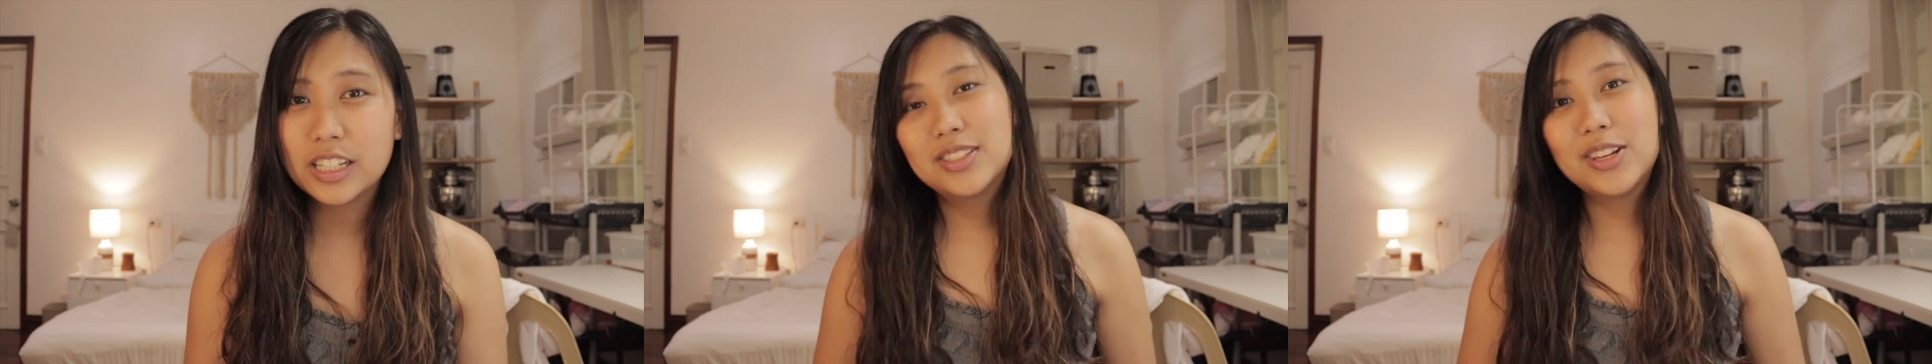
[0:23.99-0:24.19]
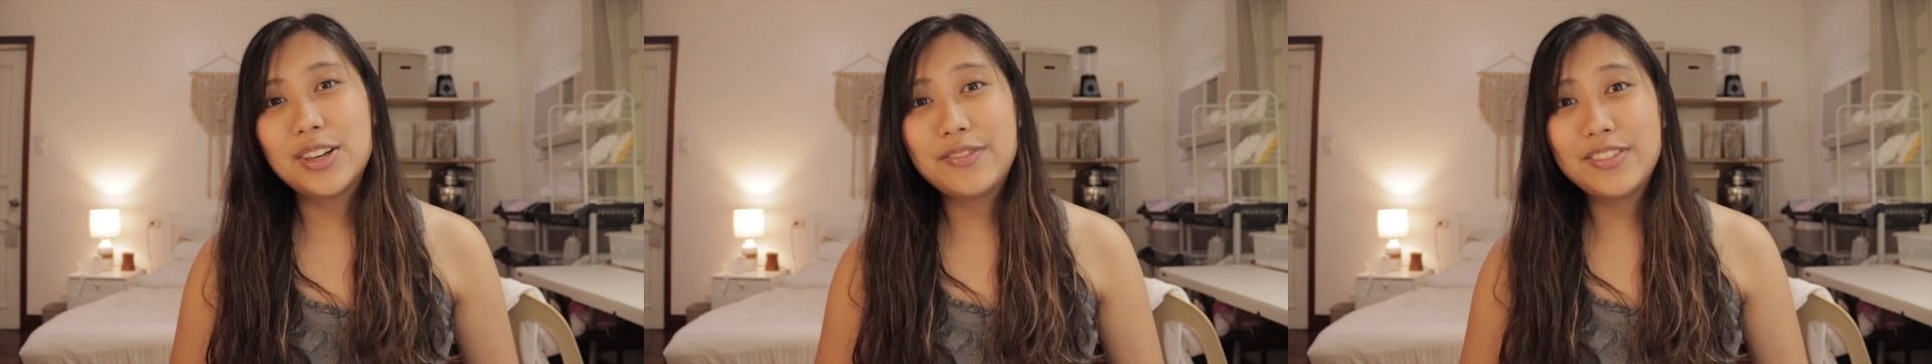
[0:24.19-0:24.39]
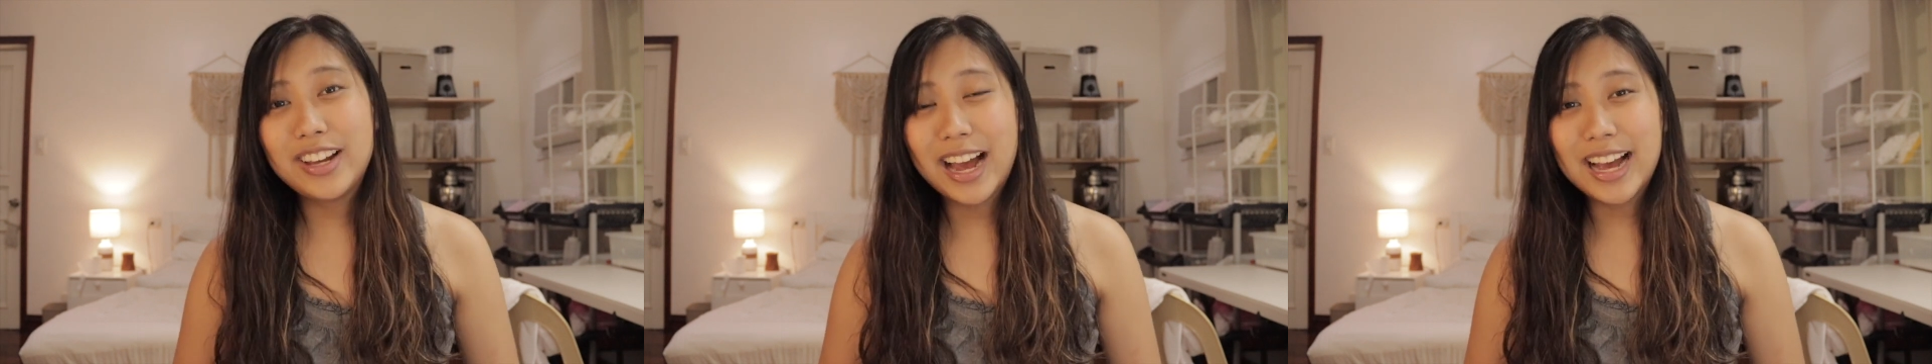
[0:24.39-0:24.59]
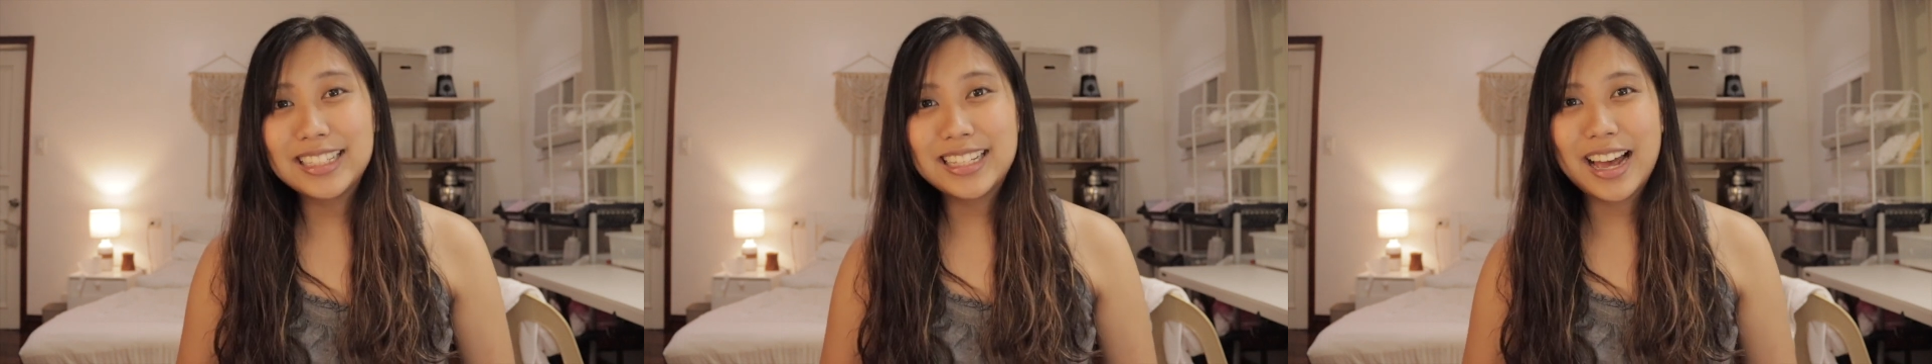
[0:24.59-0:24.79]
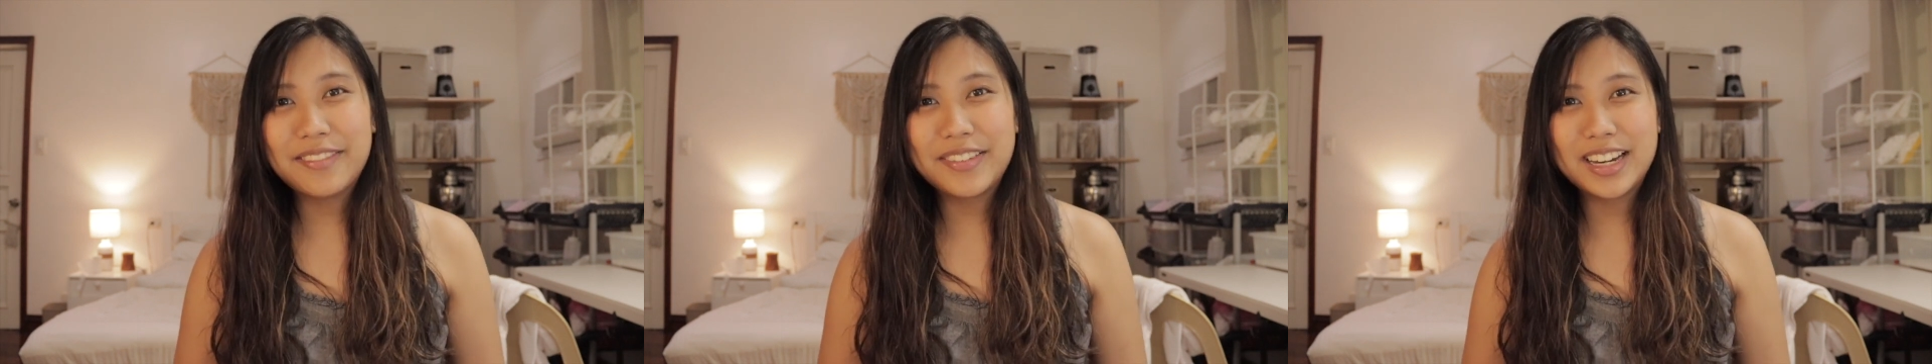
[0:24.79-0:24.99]
So if you
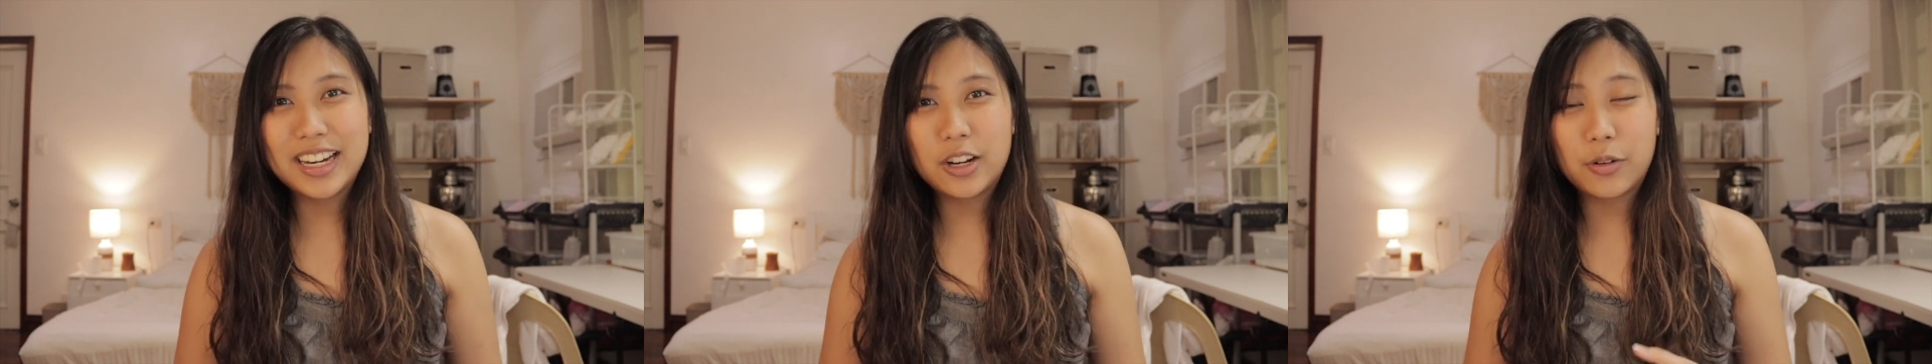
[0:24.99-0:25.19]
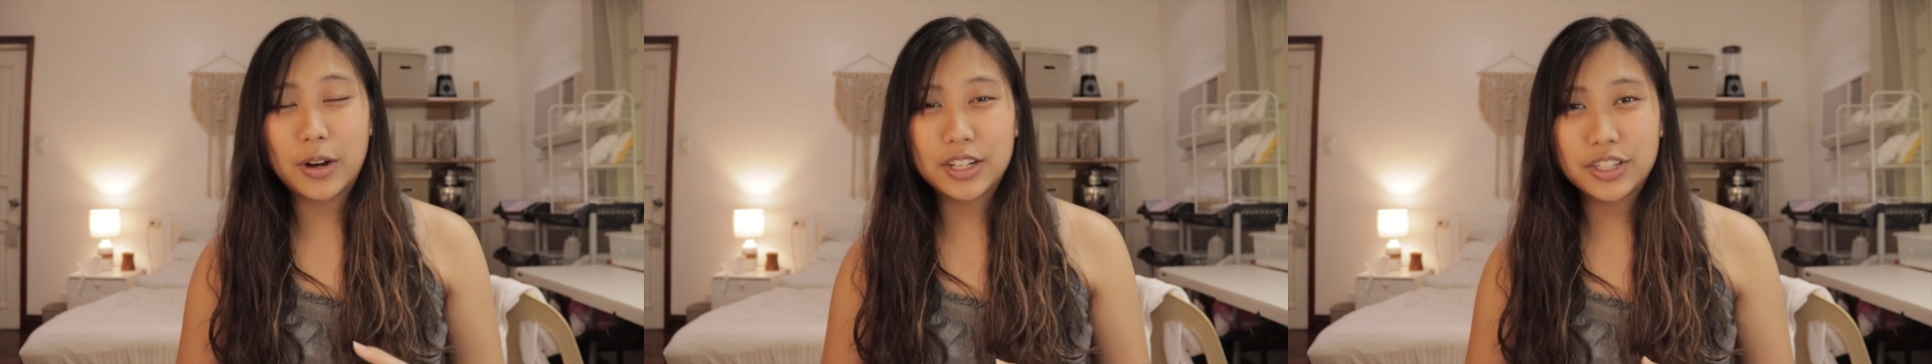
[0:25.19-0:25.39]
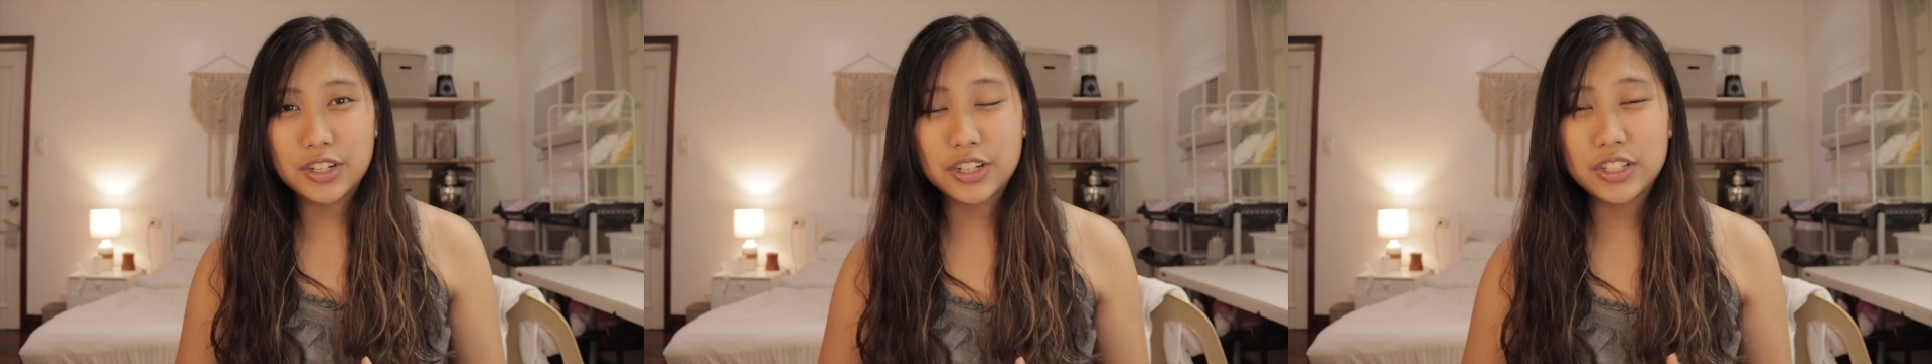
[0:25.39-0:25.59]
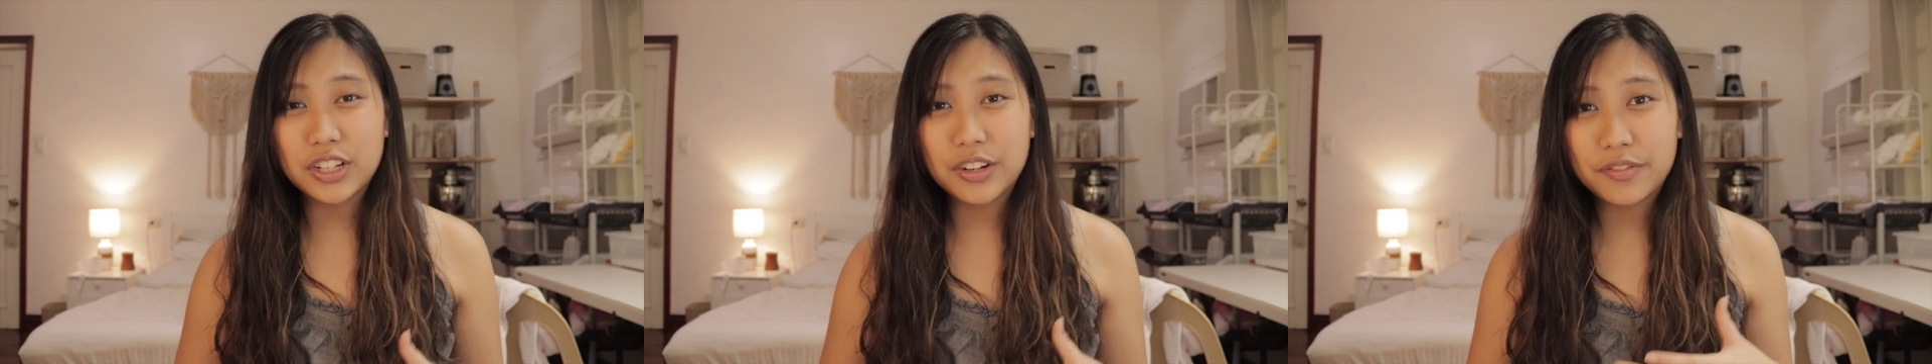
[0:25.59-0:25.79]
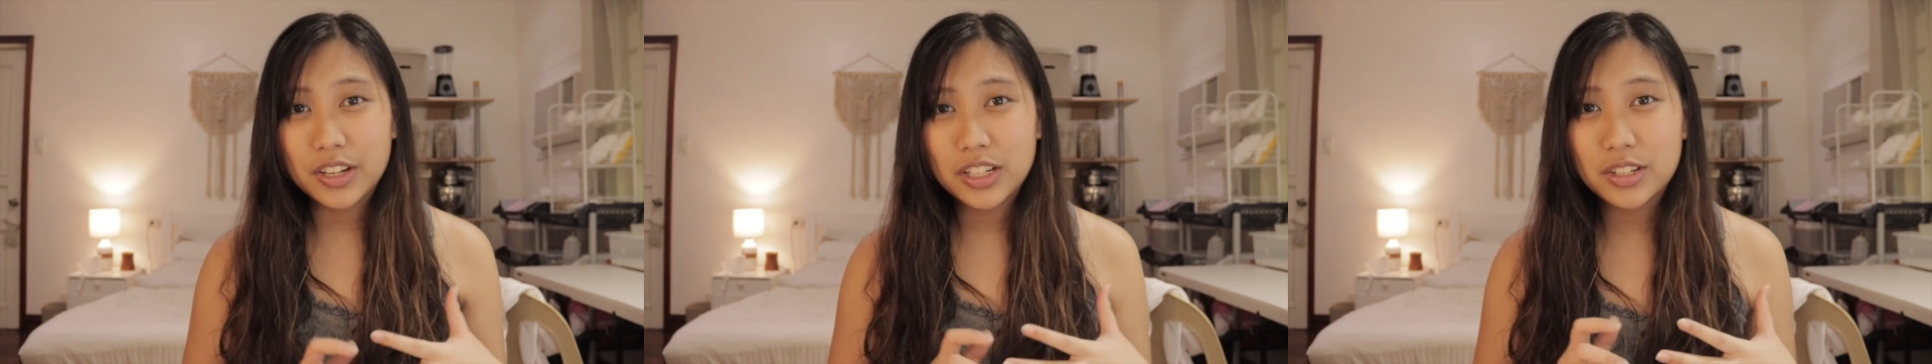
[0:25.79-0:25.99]
guys have any questions
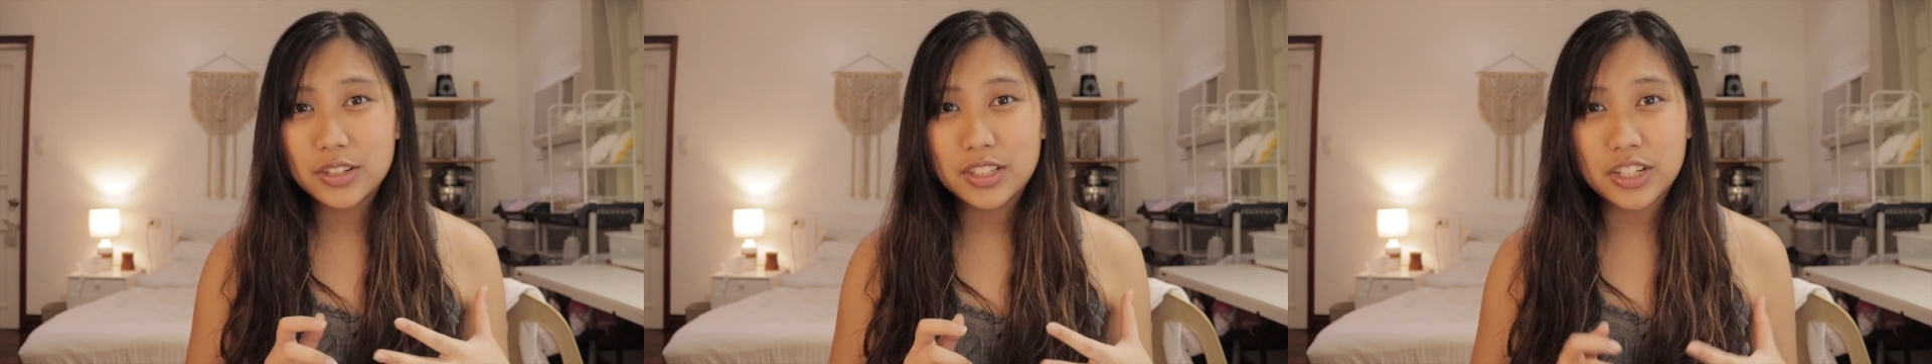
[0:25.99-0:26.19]
or video